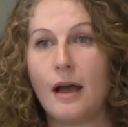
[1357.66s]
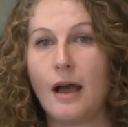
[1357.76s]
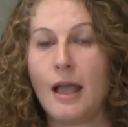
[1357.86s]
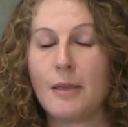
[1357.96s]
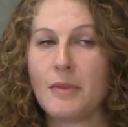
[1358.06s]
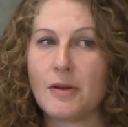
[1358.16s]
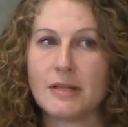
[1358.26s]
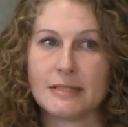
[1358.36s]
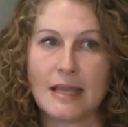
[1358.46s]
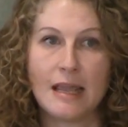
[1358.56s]
I am here
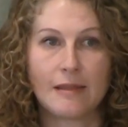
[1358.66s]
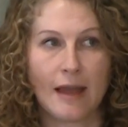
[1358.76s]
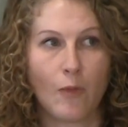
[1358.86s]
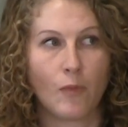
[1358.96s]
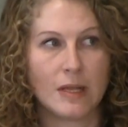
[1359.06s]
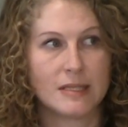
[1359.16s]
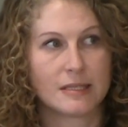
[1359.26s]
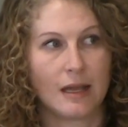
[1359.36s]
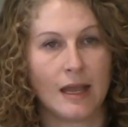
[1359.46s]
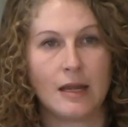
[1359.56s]
to say that
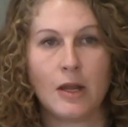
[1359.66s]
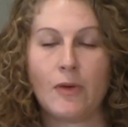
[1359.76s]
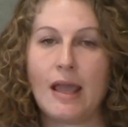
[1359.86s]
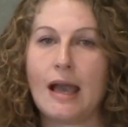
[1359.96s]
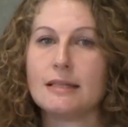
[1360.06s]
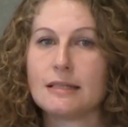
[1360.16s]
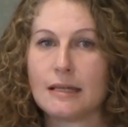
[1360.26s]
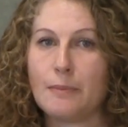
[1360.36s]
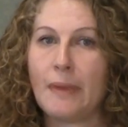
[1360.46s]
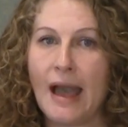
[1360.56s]
once I knew I had to
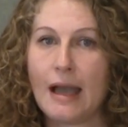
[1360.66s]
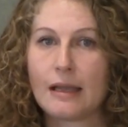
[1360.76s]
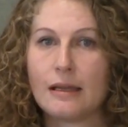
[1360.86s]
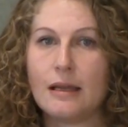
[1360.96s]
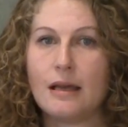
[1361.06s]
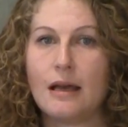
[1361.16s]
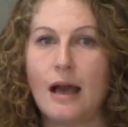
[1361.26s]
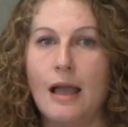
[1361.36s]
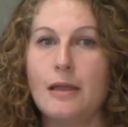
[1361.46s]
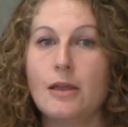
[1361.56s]
come back,
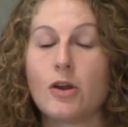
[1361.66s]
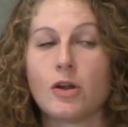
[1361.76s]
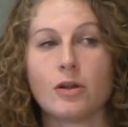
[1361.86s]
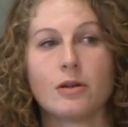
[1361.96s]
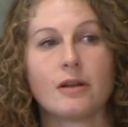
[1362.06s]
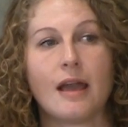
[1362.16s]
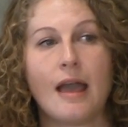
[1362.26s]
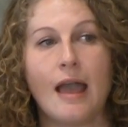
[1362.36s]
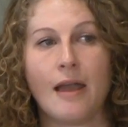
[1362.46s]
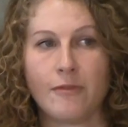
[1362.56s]
I heard
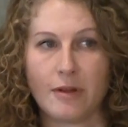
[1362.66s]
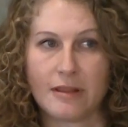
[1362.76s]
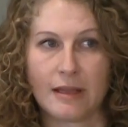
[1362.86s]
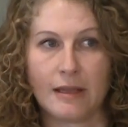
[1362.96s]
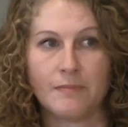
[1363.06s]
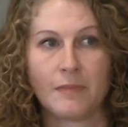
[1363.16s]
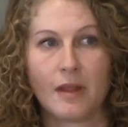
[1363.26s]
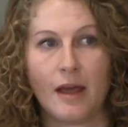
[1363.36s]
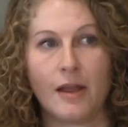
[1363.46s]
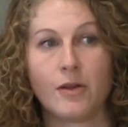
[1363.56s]
everything.
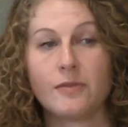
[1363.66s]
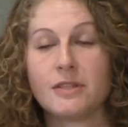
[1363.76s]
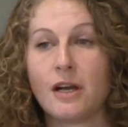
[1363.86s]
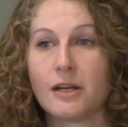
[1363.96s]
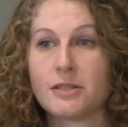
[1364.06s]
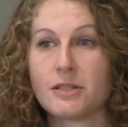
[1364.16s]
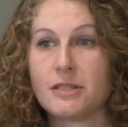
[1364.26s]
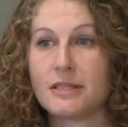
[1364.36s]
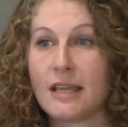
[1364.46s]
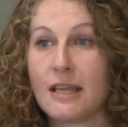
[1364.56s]
I heard the
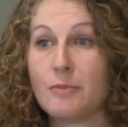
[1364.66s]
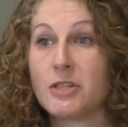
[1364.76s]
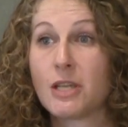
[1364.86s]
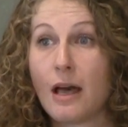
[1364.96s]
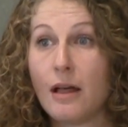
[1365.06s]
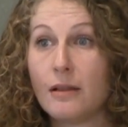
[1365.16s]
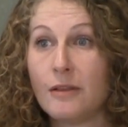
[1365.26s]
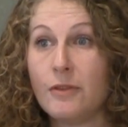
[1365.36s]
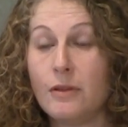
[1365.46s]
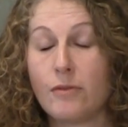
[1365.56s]
doctors saying, "Michelle,"
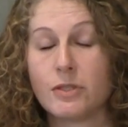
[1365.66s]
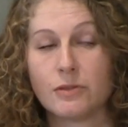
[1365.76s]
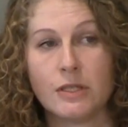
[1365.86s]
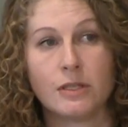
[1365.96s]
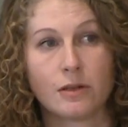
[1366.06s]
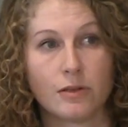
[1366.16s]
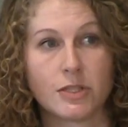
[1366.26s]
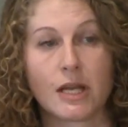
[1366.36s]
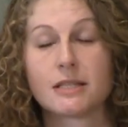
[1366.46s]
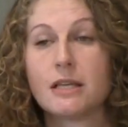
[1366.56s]
if they were doing neuro
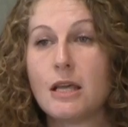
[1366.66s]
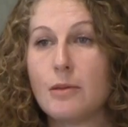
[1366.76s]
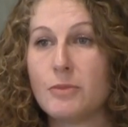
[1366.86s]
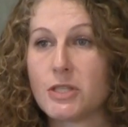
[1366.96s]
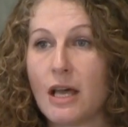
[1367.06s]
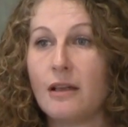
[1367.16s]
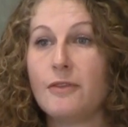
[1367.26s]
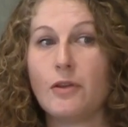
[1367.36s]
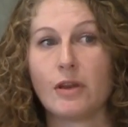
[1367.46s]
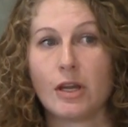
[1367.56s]
checks, "Michelle,
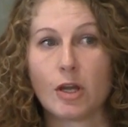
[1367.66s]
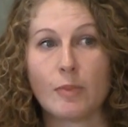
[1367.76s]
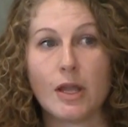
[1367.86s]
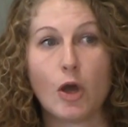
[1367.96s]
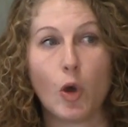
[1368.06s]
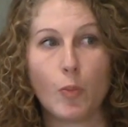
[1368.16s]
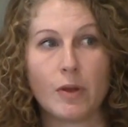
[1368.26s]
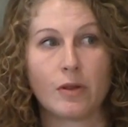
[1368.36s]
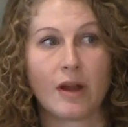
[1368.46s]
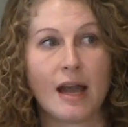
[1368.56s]
if you can hear me,
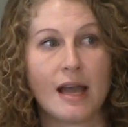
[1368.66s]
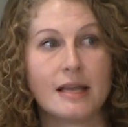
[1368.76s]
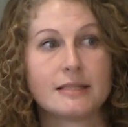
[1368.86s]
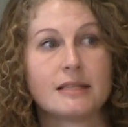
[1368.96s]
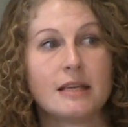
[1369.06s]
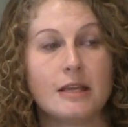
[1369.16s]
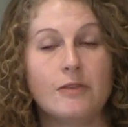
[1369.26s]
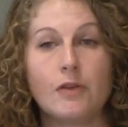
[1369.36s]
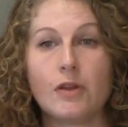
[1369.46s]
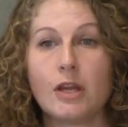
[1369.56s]
open your eyes. If
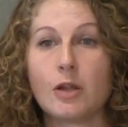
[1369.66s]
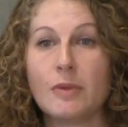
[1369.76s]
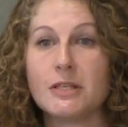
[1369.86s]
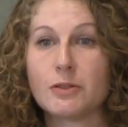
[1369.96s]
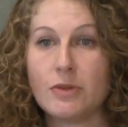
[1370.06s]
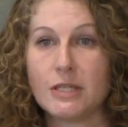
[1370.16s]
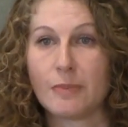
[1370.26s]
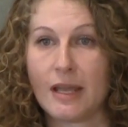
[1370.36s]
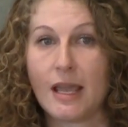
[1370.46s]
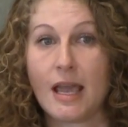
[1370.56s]
you can hear me, squeeze
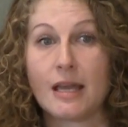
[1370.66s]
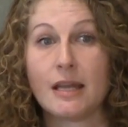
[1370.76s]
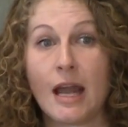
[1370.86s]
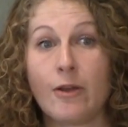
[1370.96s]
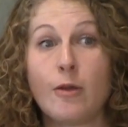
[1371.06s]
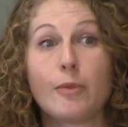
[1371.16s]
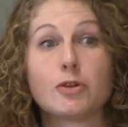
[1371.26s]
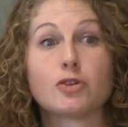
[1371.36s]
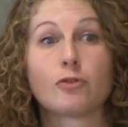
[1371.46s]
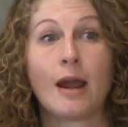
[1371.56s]
my hand." And I remember
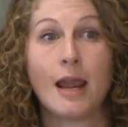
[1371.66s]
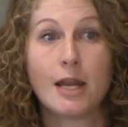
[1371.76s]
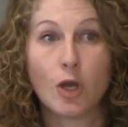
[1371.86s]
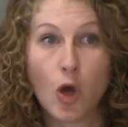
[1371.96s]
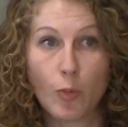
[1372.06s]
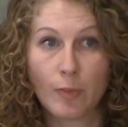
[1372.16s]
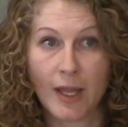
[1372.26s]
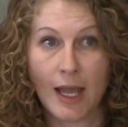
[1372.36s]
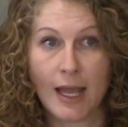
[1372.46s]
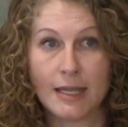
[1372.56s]
trying to open
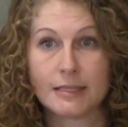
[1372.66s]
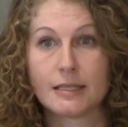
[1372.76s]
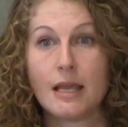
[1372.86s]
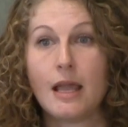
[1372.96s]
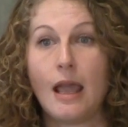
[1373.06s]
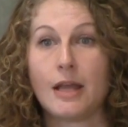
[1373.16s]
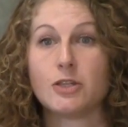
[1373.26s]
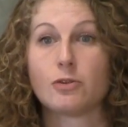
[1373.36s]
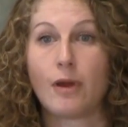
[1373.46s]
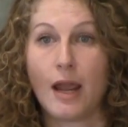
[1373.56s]
my eyes and
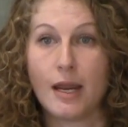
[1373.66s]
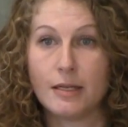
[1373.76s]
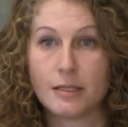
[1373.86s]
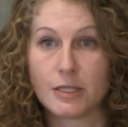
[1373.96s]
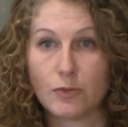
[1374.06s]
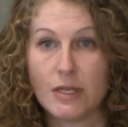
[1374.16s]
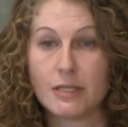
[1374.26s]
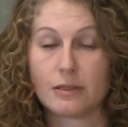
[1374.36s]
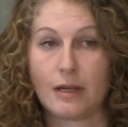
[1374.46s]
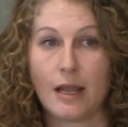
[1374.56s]
trying to squeeze
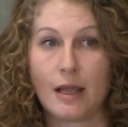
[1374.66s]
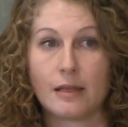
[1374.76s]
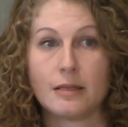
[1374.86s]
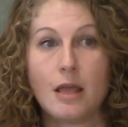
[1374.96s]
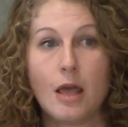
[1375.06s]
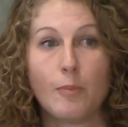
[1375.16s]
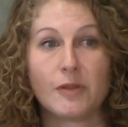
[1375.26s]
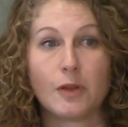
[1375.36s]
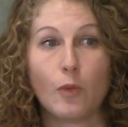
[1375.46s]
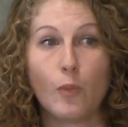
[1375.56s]
their hand,
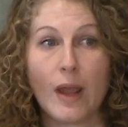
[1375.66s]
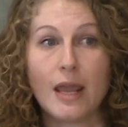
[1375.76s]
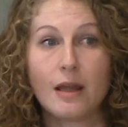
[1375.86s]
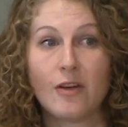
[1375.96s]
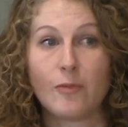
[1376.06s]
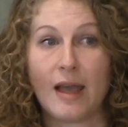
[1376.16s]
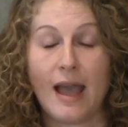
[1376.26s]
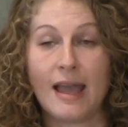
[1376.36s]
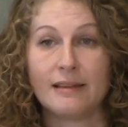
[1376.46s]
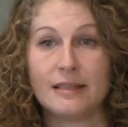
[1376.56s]
but the weight of my
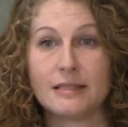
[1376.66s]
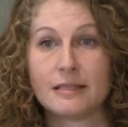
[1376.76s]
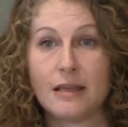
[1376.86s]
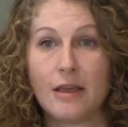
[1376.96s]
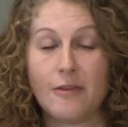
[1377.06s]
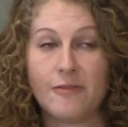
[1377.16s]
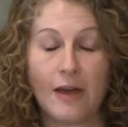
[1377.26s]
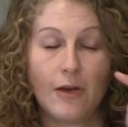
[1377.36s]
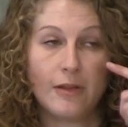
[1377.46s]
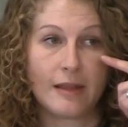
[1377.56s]
eyelids
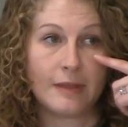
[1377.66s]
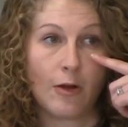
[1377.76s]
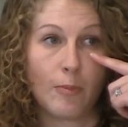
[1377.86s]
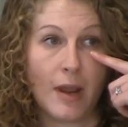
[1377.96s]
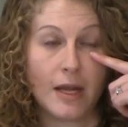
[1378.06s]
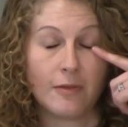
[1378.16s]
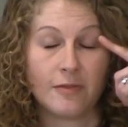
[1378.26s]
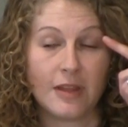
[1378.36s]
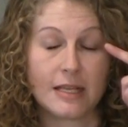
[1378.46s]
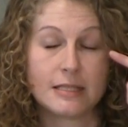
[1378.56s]
felt like they were made of
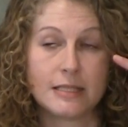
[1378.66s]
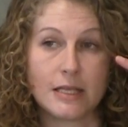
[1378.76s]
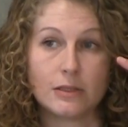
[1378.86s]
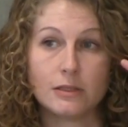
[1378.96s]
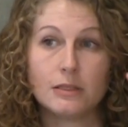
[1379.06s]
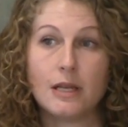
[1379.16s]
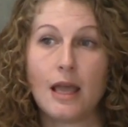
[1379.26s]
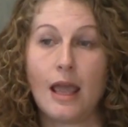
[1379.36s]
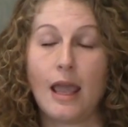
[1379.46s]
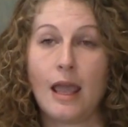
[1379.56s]
thick steel,
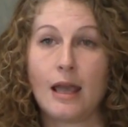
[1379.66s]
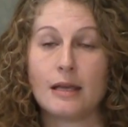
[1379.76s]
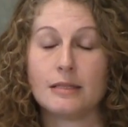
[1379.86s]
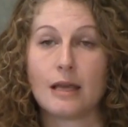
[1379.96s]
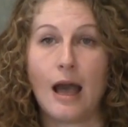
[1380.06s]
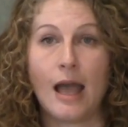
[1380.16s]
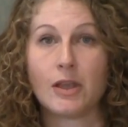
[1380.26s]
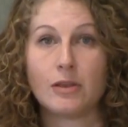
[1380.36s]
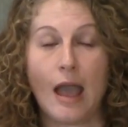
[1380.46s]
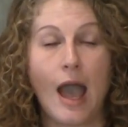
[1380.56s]
and I
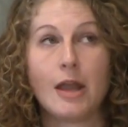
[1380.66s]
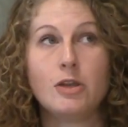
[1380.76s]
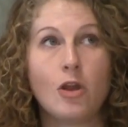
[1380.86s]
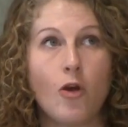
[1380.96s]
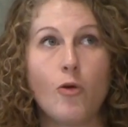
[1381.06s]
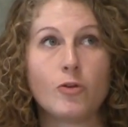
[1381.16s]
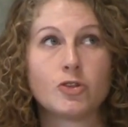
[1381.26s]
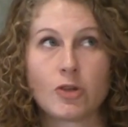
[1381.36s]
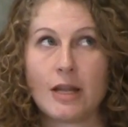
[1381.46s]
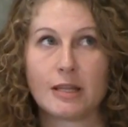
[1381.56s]
had no
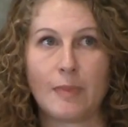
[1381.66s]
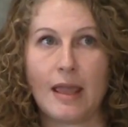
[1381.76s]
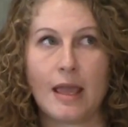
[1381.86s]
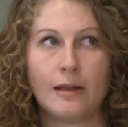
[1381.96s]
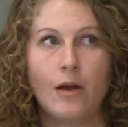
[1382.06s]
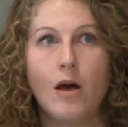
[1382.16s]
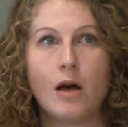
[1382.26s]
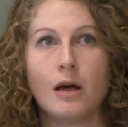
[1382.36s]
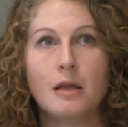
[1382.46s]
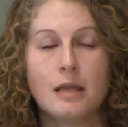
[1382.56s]
strength in my hand at
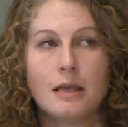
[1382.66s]
all.